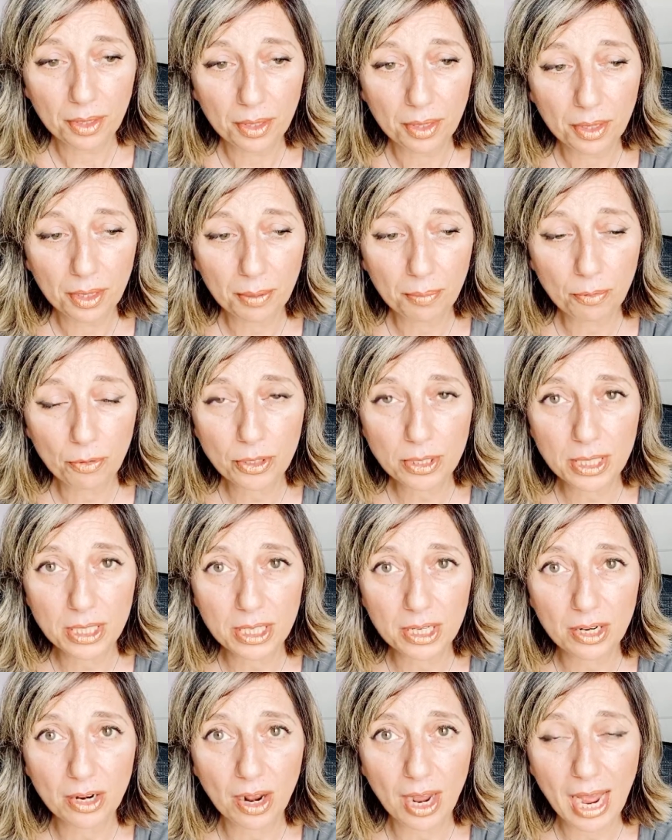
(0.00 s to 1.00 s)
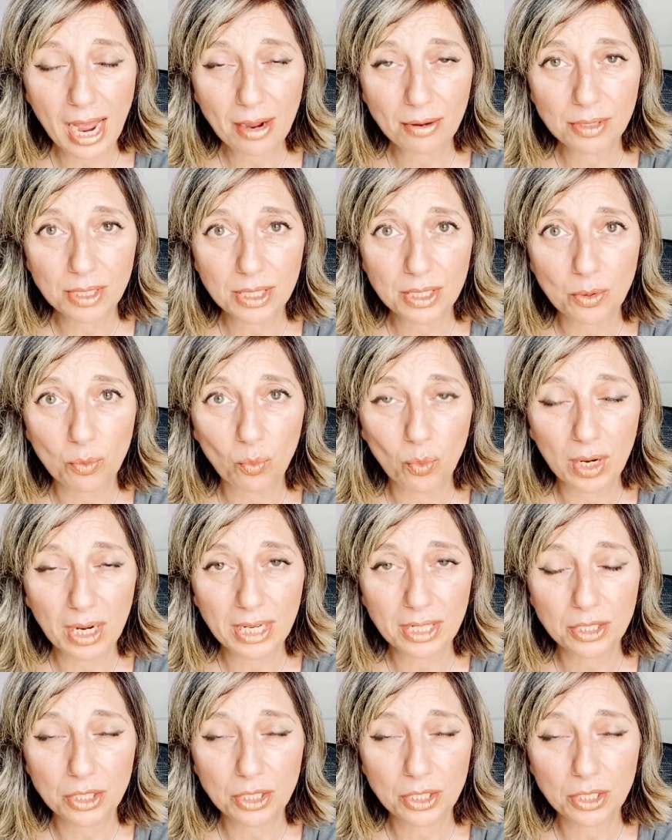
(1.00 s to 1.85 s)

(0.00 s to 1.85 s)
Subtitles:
imprisoned in our houses and willing